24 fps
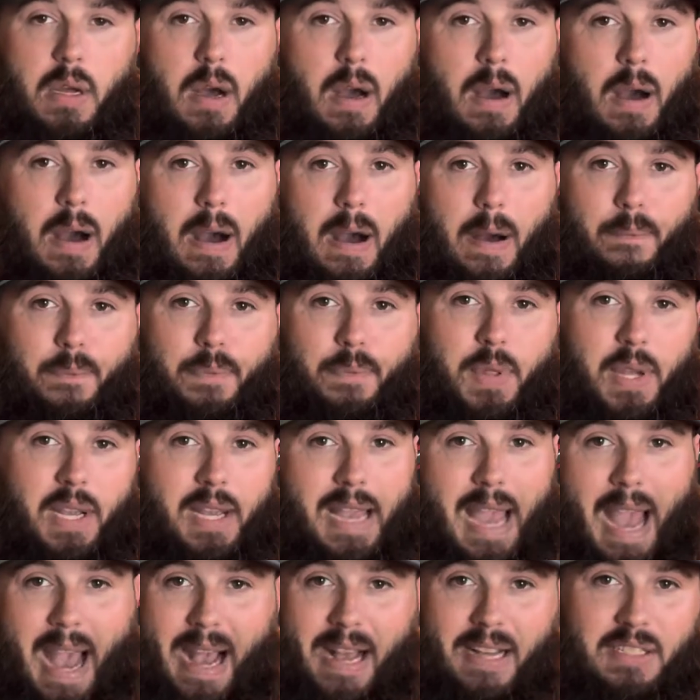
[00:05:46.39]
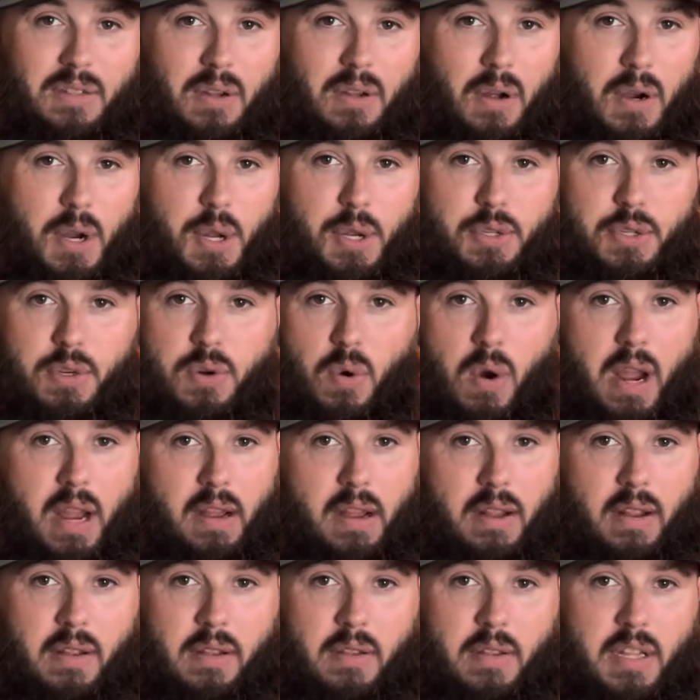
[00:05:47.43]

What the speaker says: The gas on it's great.